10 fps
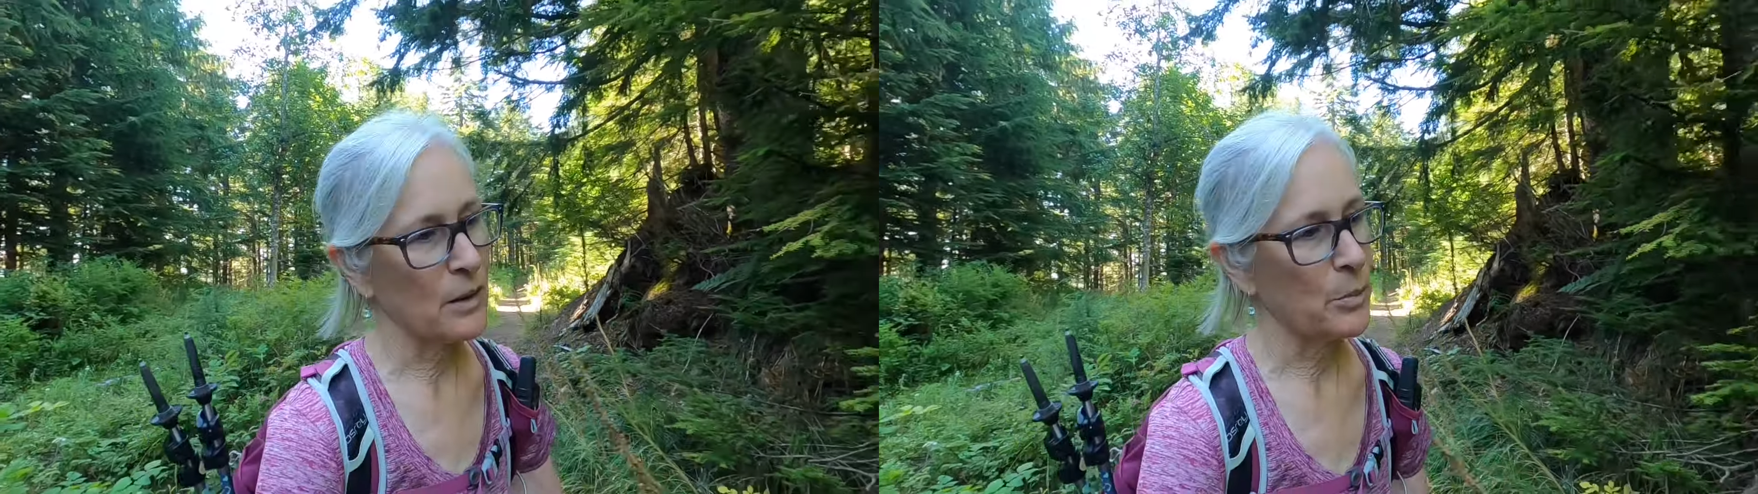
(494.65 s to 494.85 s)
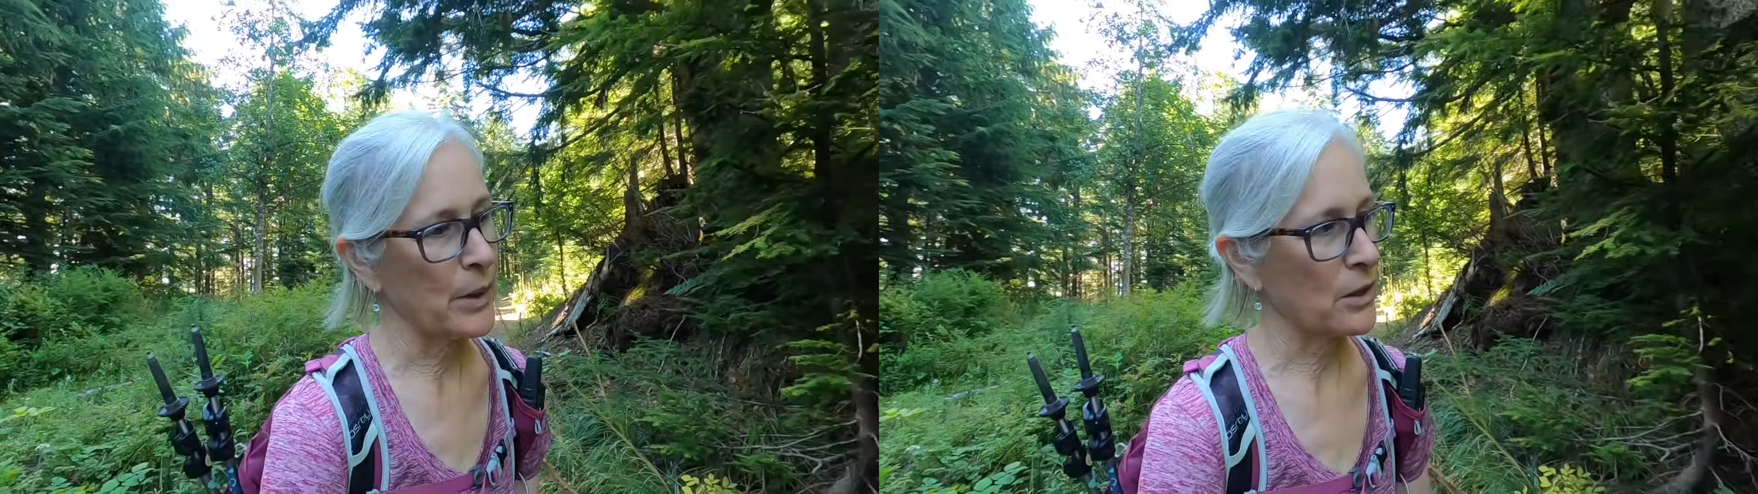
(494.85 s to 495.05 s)

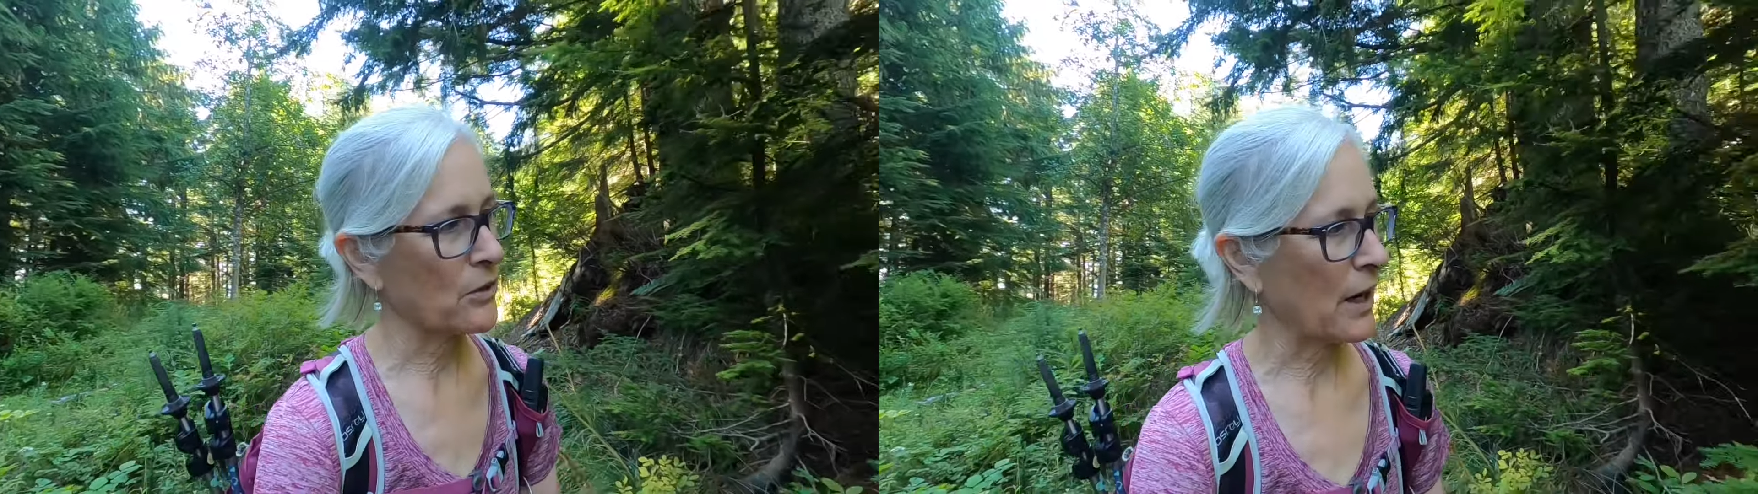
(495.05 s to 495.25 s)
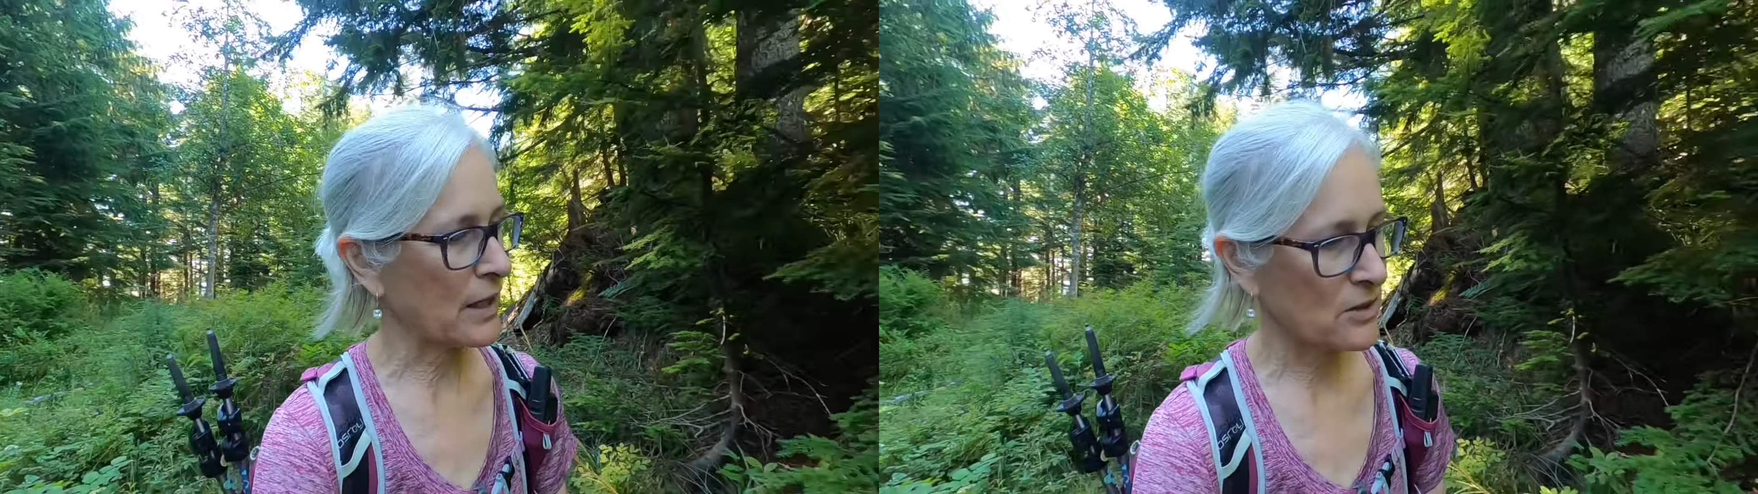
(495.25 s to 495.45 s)
the bear
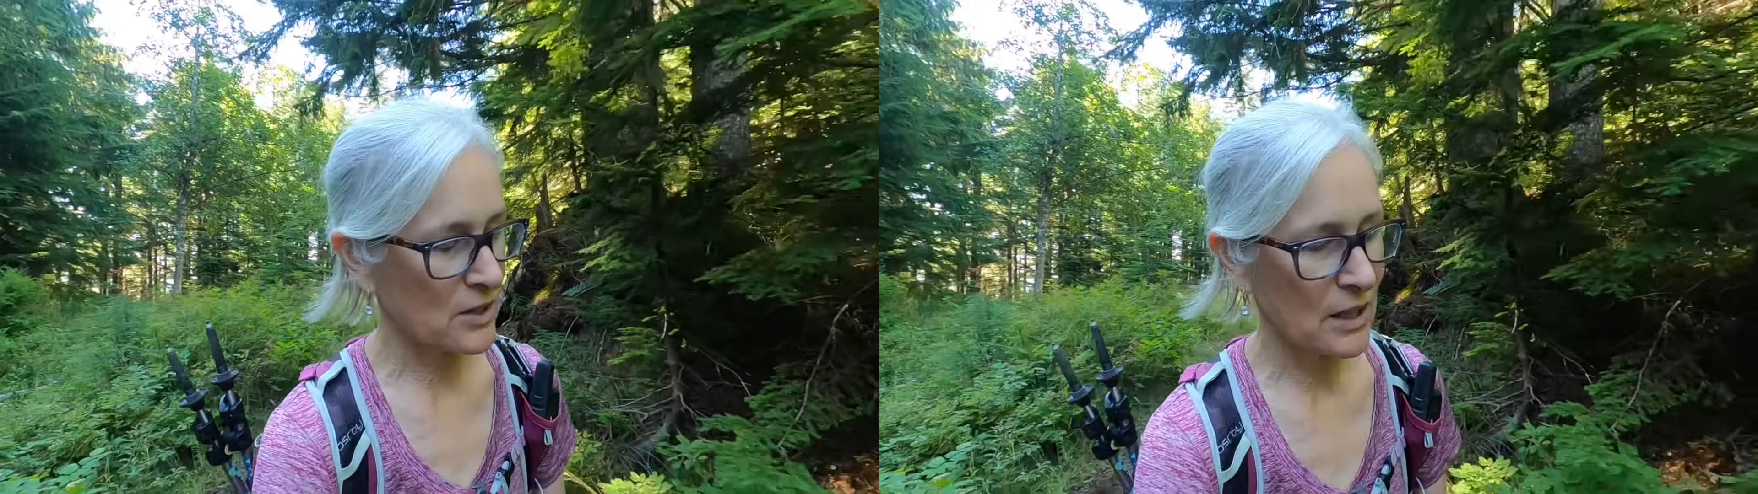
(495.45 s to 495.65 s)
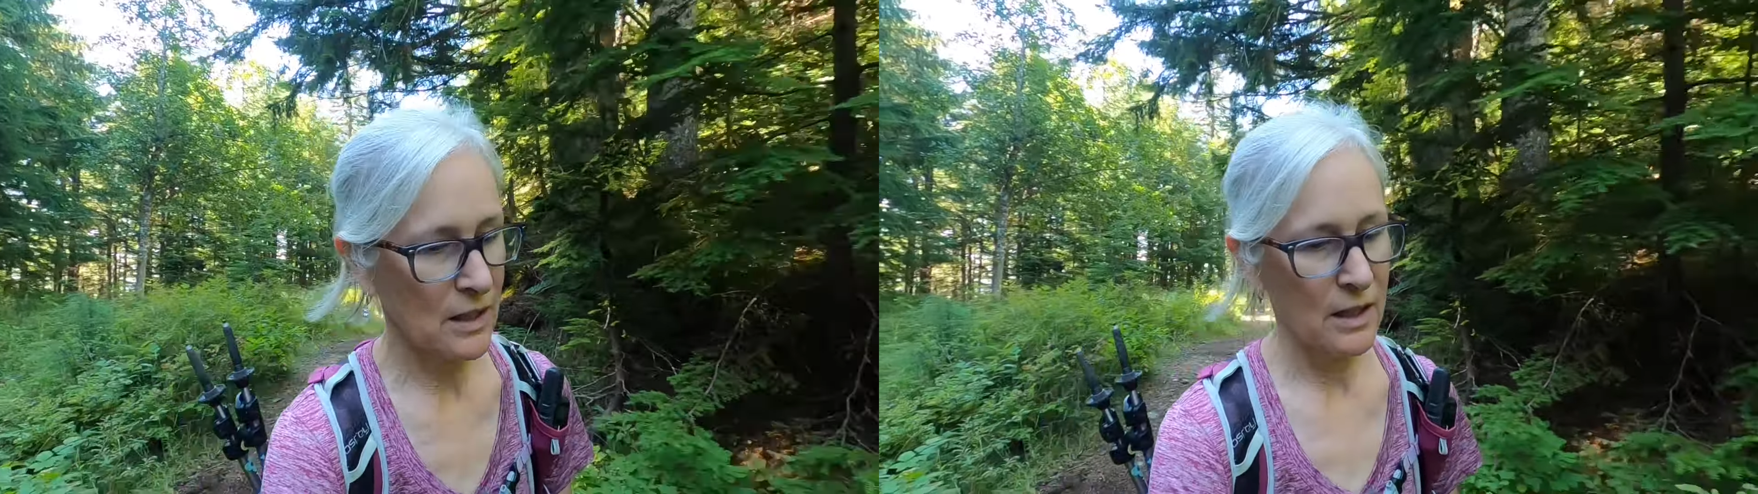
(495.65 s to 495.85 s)
grass